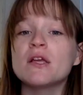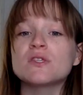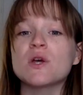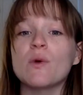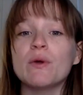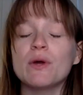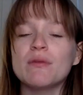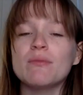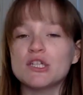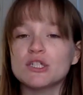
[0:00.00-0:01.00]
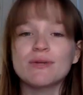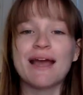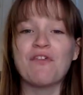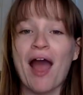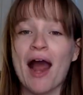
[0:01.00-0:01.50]
So we want to make sure we
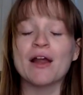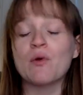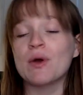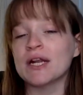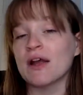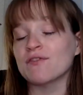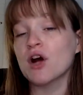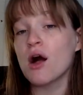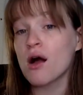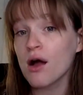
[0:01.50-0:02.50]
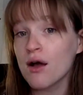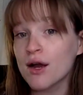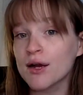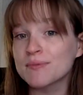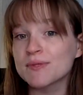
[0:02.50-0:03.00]
have adequate enough
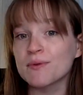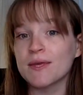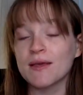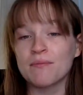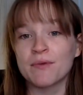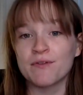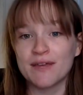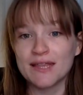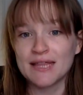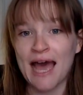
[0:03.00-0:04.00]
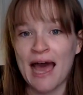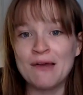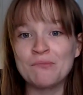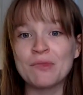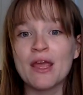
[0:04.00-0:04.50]
carbs so we can prevent
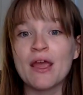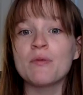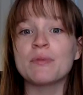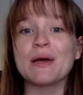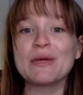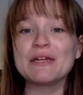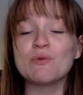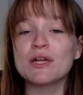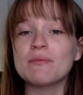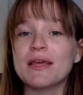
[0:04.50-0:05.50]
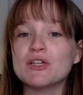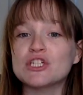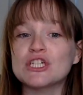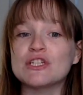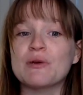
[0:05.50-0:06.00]
that, but we want to make
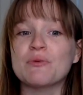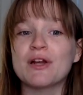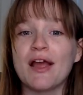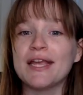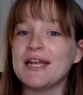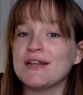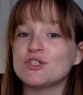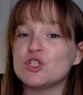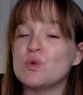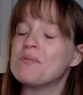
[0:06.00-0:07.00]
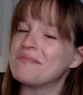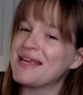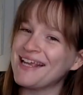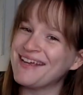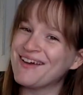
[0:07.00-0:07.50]
sure that we're not eating too
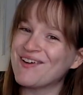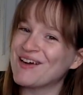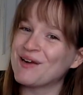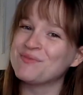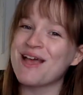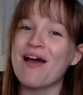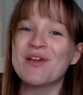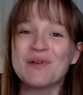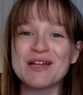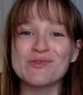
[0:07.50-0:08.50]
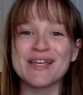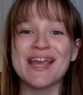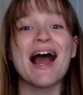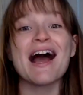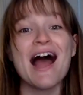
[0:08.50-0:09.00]
many carbs, otherwise we'll
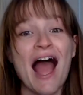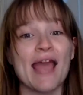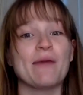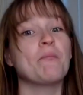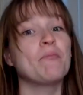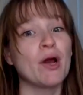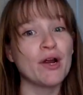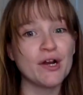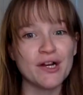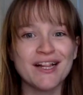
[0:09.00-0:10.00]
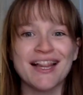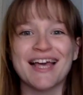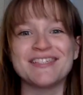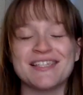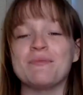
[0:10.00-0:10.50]
get
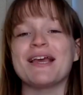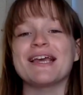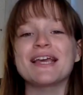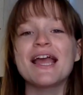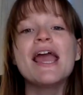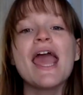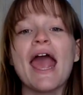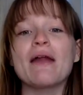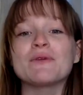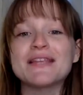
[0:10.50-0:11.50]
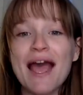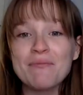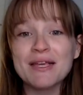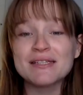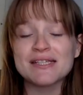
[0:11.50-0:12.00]
hyperglycemic. And what that
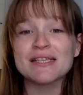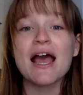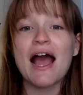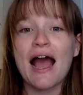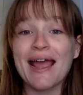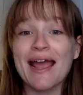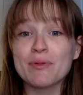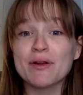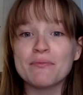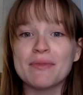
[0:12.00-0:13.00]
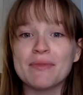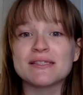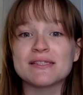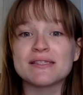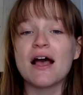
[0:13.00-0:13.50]
means is hyper
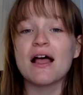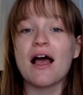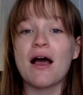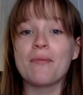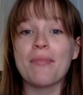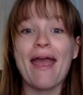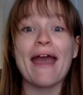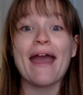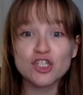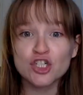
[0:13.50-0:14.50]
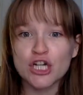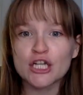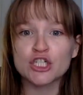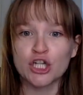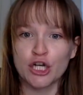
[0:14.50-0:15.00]
means extra
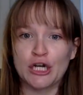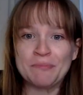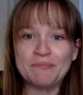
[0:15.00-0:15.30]
sugar.